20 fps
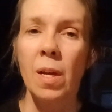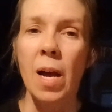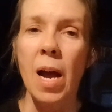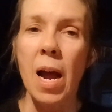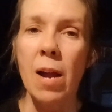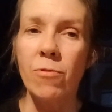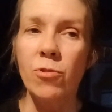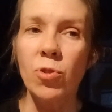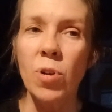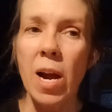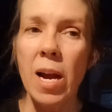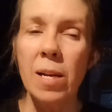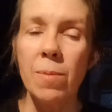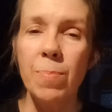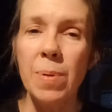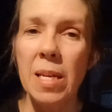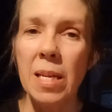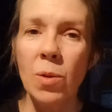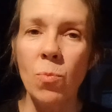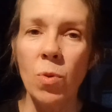I've tried
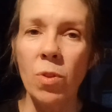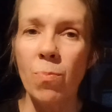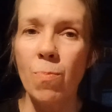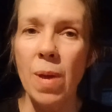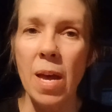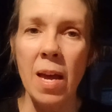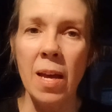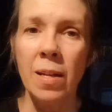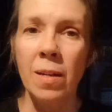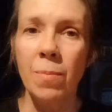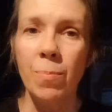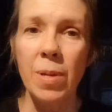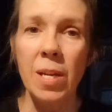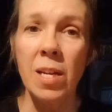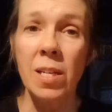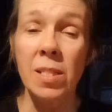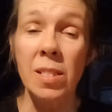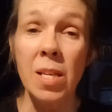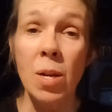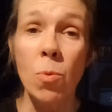being with men
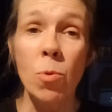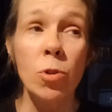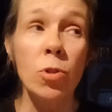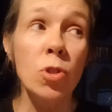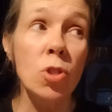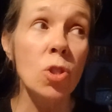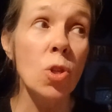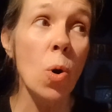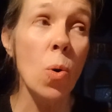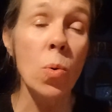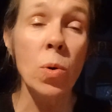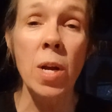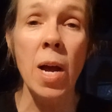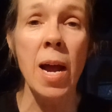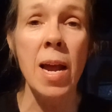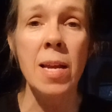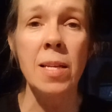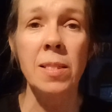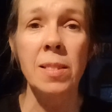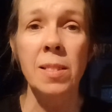because they were so
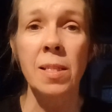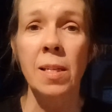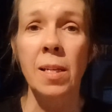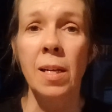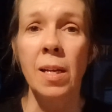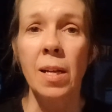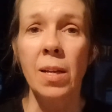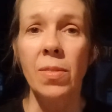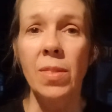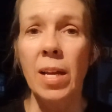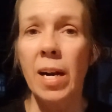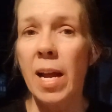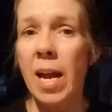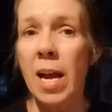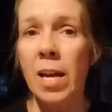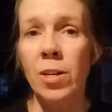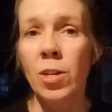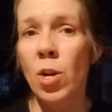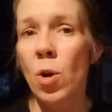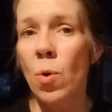nice that I
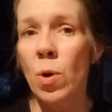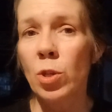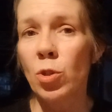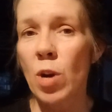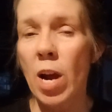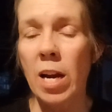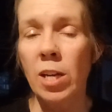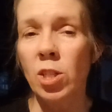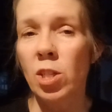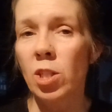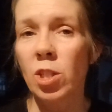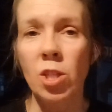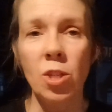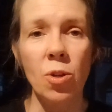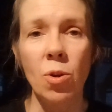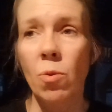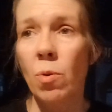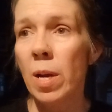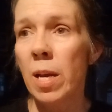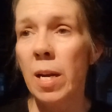had no attraction
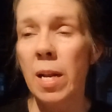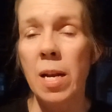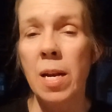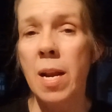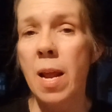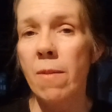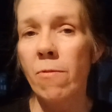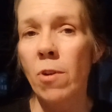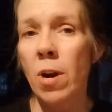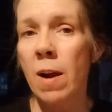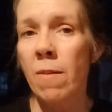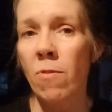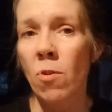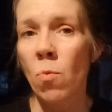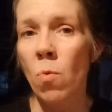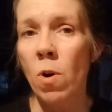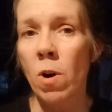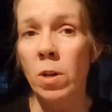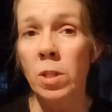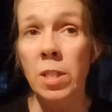to, and it never ever
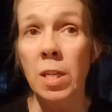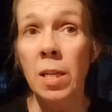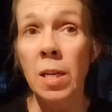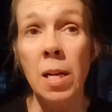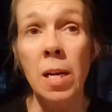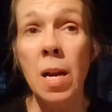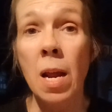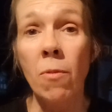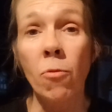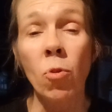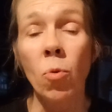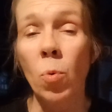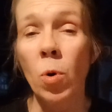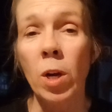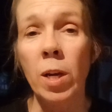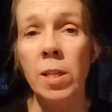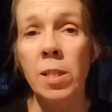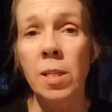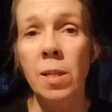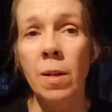worked, and it never
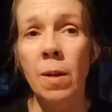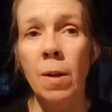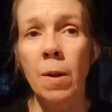would.